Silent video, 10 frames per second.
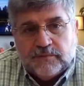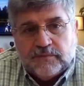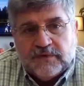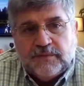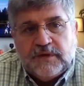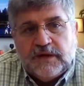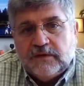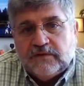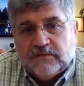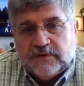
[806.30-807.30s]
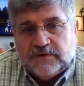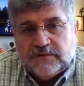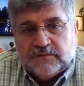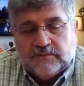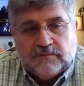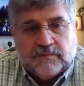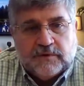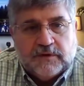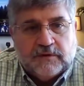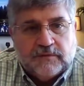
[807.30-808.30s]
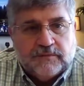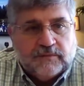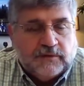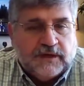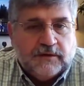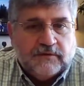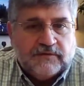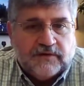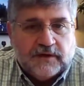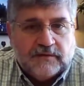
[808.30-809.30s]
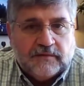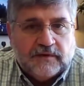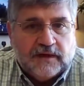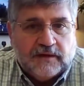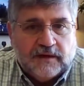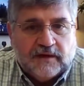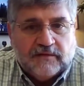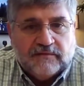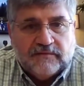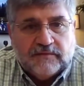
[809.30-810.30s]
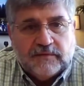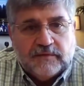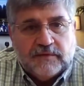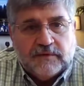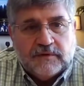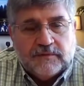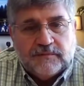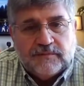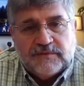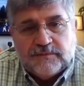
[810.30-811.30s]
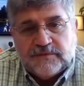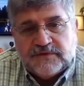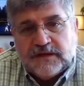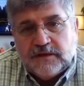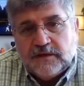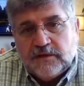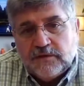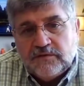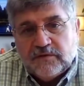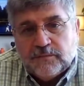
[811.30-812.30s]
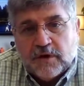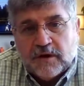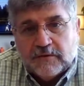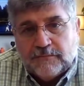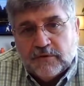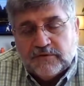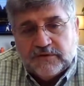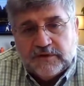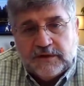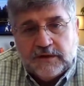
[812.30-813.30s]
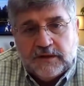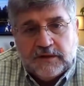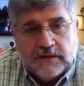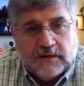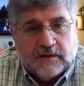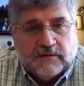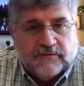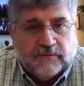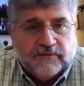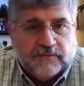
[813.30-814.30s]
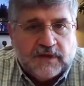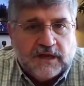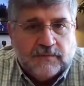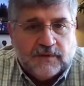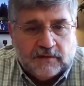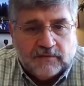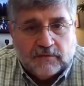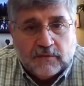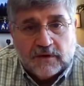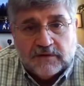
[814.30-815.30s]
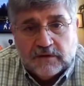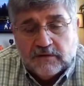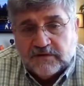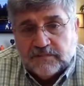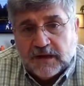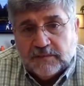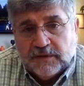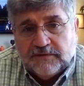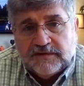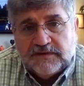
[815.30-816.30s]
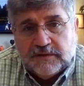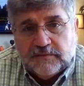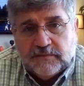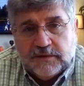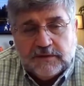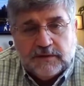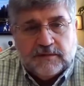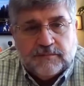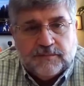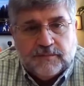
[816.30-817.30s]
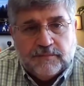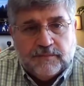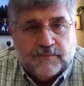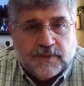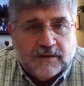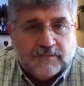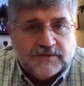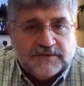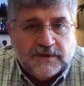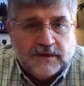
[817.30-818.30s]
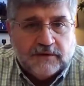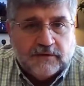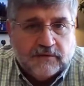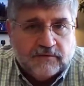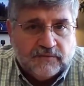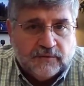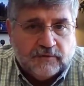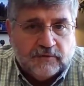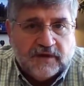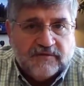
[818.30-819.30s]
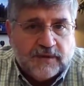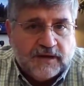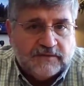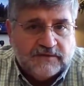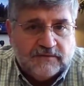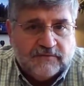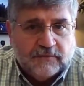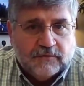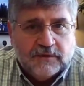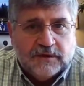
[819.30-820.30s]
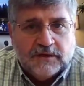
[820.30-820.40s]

some of the industry's um, leaders that that have um, seen and used the product personally. Uh, the first name that I would throw out there is Bob Livingston. Um, Bob was the editor of Trailer Life magazine for